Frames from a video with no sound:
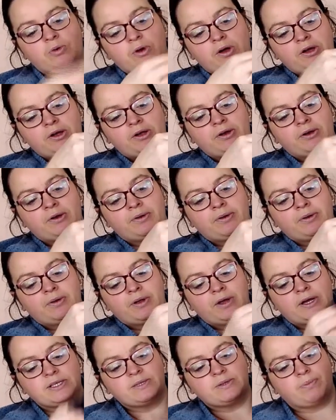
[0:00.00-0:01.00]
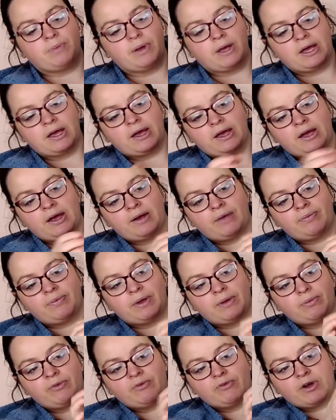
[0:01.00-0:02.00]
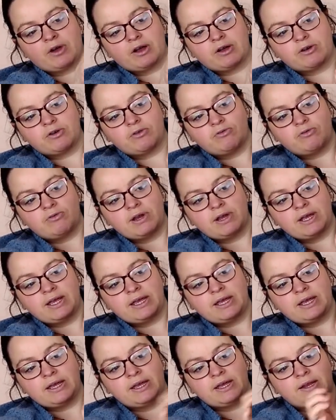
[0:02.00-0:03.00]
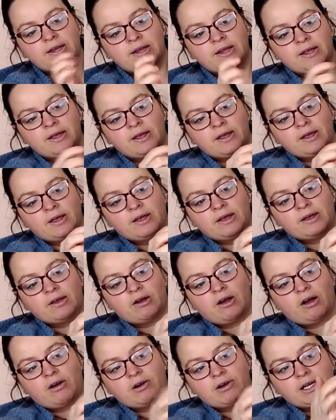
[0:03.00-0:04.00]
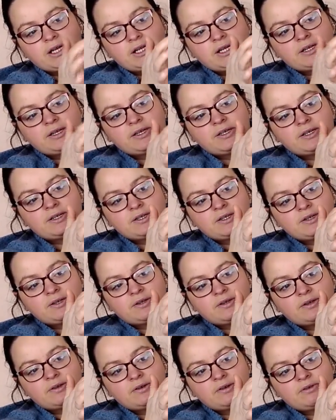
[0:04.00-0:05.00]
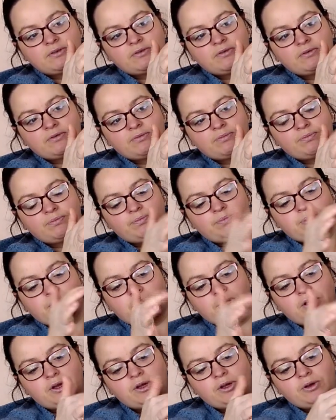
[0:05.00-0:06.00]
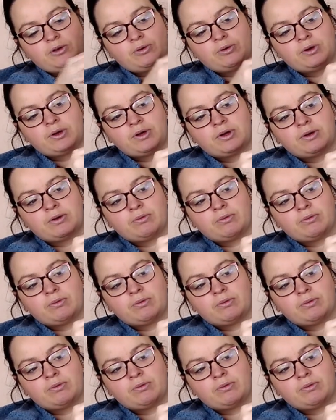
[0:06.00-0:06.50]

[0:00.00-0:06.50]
one as a pair. Then we've got green, orange, blue,